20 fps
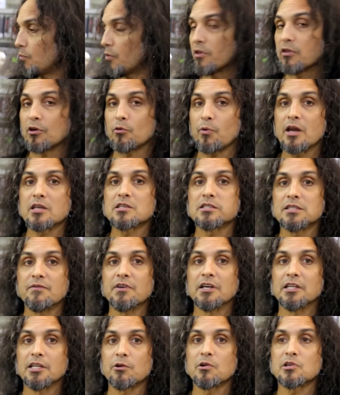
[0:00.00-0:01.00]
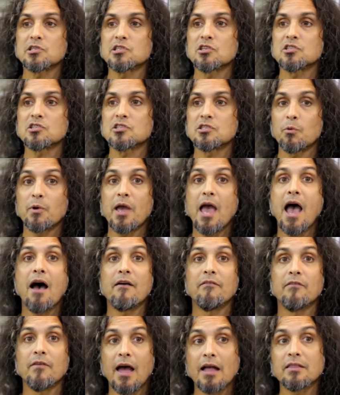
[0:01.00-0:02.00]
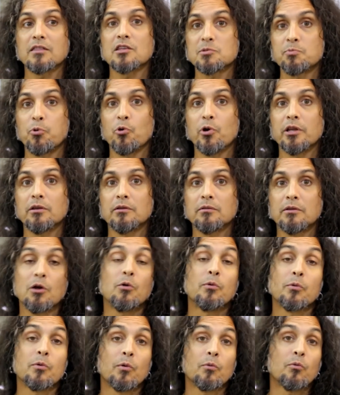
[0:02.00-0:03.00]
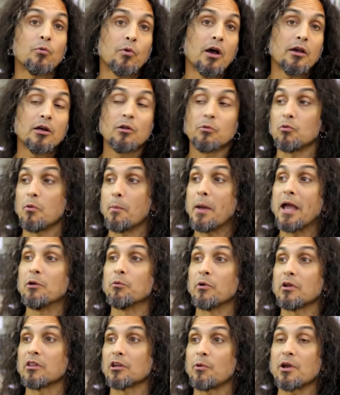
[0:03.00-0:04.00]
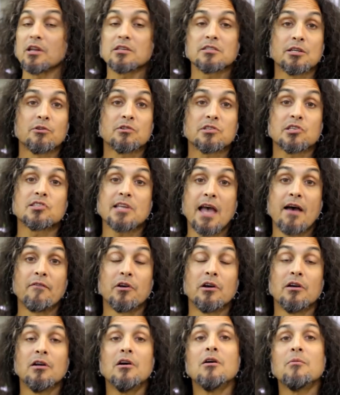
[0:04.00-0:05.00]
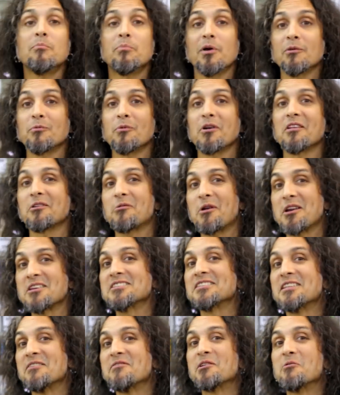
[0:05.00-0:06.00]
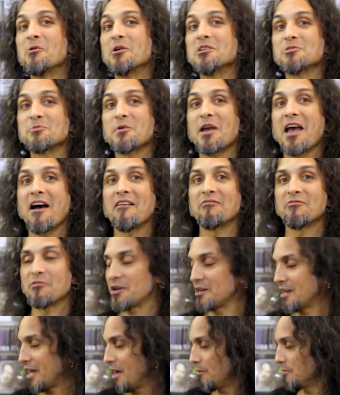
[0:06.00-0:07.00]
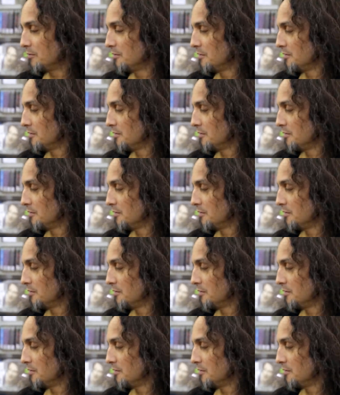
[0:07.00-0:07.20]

one of the greatest living lyricists that we have at this point. He'll, he'll remain one of the greatest lyricists ever, but one of the greatest living ones we have right now.